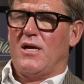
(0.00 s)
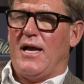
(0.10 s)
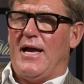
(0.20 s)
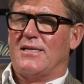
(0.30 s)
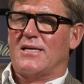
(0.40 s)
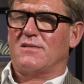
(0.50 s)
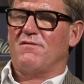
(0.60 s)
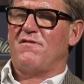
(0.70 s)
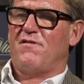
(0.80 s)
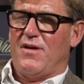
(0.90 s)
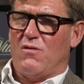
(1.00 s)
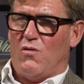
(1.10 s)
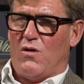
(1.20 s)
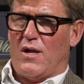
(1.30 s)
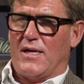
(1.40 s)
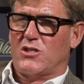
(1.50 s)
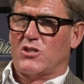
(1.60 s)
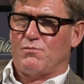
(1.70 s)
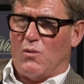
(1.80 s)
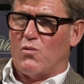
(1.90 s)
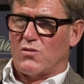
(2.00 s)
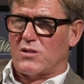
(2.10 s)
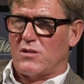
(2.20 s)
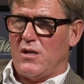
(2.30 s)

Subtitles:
it doesn't feel like sport.